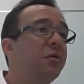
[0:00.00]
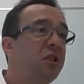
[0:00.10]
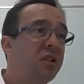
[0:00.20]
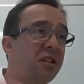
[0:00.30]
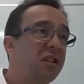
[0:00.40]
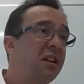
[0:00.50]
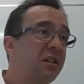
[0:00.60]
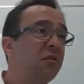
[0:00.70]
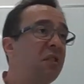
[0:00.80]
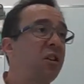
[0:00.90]
which is the date
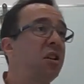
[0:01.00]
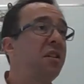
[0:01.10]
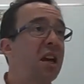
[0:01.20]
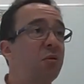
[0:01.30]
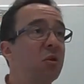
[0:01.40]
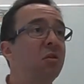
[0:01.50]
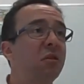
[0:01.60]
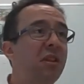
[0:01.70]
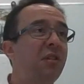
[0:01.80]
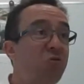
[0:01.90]
of the ratchet, they will
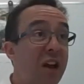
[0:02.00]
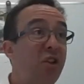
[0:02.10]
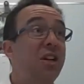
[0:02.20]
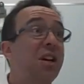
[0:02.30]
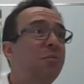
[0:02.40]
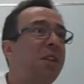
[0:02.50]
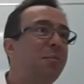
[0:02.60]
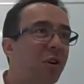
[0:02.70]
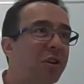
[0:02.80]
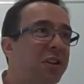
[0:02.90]
ratchet up their
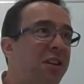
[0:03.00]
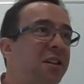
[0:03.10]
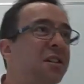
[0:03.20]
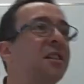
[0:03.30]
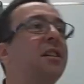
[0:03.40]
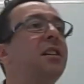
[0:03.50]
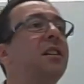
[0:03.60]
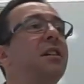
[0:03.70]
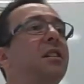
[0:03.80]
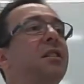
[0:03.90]
policies
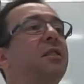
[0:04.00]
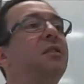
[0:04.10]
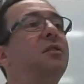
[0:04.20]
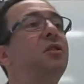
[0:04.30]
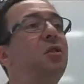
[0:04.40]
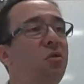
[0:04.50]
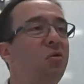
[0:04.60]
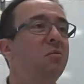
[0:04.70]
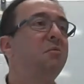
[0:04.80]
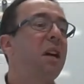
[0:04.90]

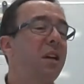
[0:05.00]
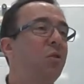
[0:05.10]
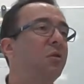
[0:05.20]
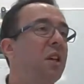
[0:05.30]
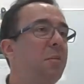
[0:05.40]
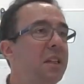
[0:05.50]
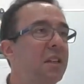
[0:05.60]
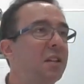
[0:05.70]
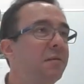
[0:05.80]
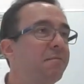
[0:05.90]
to make sure they meet
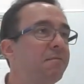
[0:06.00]
it